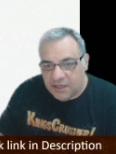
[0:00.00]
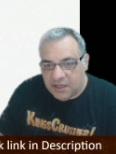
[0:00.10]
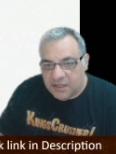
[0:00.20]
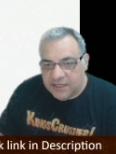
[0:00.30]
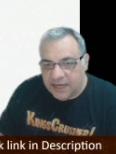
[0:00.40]

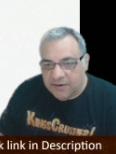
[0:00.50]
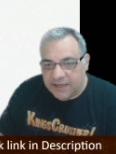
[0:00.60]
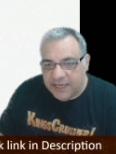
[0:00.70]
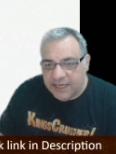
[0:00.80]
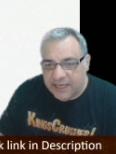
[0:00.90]
Now
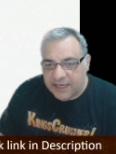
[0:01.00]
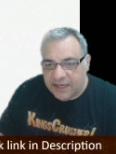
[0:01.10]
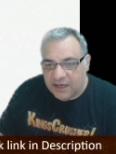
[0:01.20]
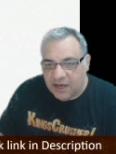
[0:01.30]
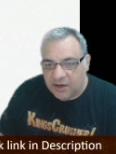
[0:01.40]

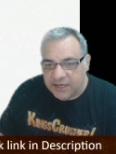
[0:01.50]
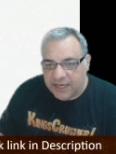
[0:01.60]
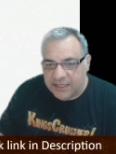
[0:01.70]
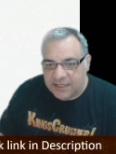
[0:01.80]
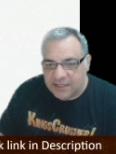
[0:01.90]
here,
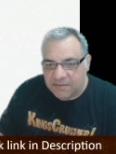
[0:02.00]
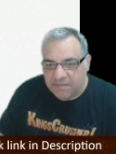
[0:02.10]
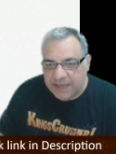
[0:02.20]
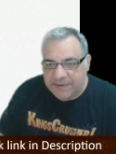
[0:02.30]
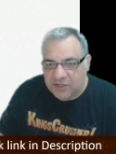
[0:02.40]
okay,
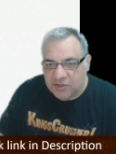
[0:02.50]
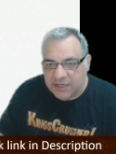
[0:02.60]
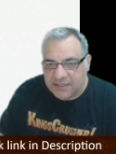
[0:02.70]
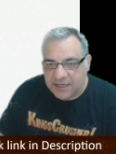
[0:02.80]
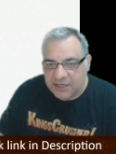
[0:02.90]
maybe
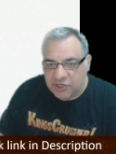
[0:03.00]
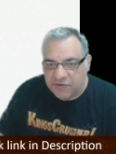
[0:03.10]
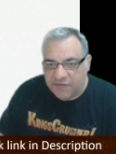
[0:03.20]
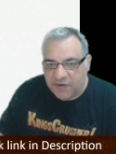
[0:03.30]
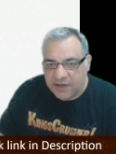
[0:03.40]
knight
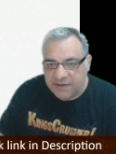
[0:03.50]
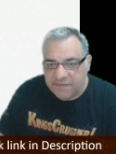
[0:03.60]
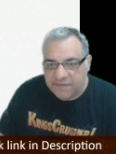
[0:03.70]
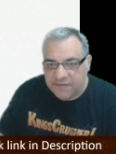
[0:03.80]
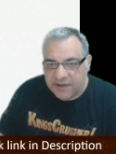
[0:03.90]

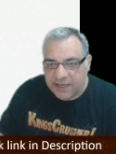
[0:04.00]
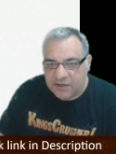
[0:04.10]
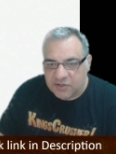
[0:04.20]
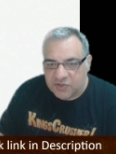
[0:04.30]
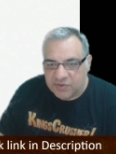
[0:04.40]
h5. It
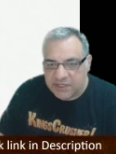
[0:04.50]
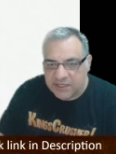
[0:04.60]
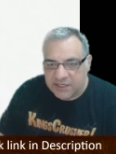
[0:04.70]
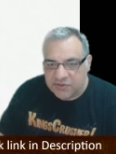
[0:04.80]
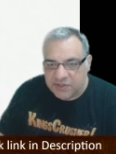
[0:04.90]
looks really
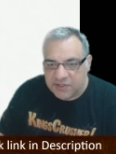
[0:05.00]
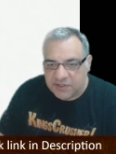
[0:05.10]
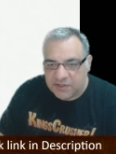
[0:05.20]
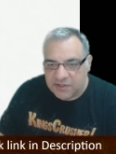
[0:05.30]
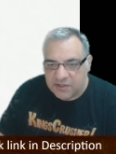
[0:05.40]
dangerous,
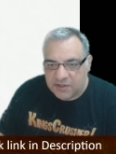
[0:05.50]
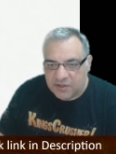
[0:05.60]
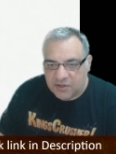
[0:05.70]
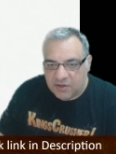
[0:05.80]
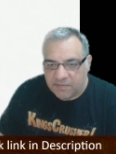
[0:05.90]

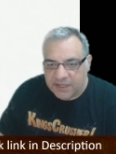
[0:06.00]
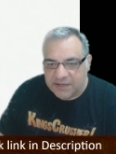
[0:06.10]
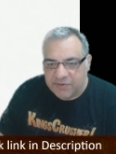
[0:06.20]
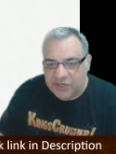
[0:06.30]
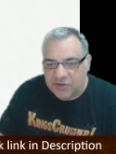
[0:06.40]
but
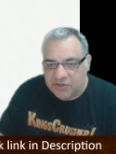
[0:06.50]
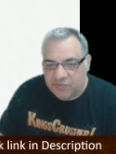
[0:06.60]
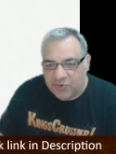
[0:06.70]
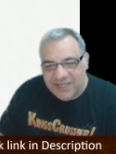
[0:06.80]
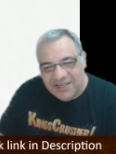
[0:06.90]
then we
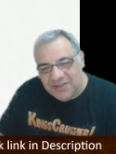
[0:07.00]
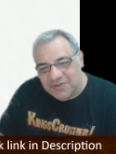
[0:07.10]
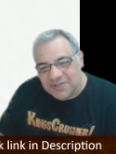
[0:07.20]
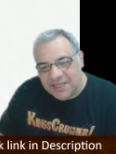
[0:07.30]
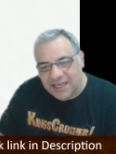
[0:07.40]

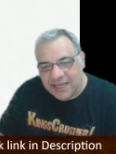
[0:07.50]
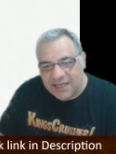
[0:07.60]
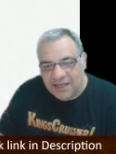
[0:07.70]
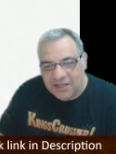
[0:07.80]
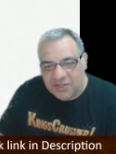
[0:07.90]
lose the
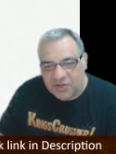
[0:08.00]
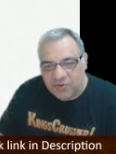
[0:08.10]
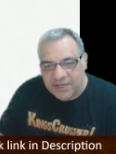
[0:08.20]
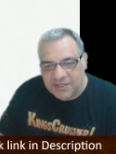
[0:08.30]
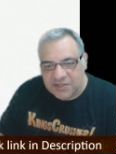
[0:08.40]

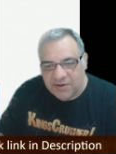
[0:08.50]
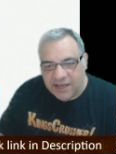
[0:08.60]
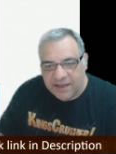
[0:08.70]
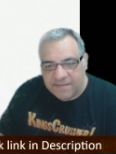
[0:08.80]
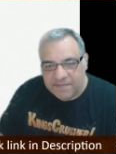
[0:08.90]
queen
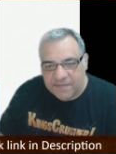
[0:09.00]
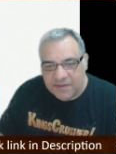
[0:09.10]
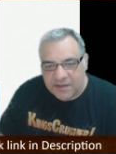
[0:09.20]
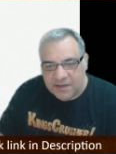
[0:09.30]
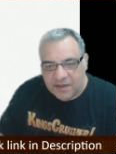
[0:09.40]
square.
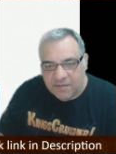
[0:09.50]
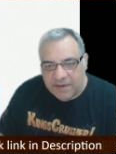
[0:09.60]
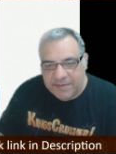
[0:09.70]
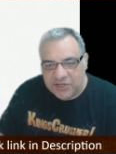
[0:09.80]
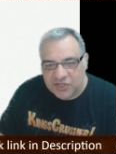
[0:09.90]

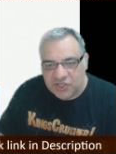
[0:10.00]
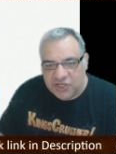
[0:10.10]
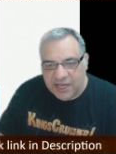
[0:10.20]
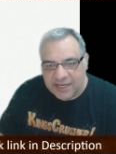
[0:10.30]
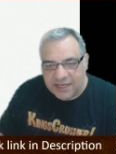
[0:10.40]
Maybe just
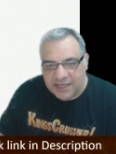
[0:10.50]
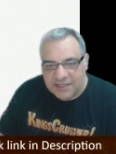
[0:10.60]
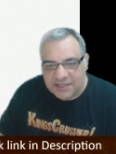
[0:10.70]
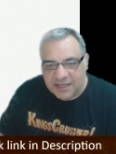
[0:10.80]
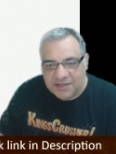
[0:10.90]
check
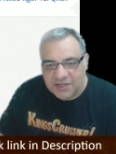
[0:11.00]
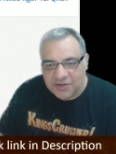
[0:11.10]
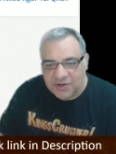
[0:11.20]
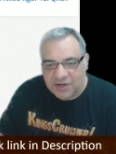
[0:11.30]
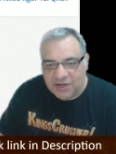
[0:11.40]
instead.
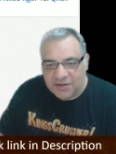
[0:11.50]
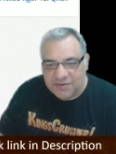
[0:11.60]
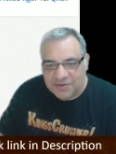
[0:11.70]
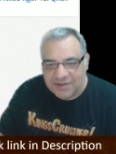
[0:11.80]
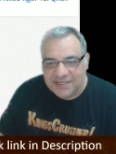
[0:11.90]
No.
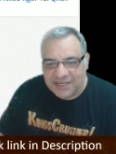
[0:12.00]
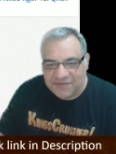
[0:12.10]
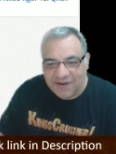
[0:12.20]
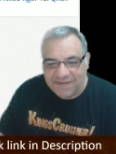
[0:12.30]
Knight h5.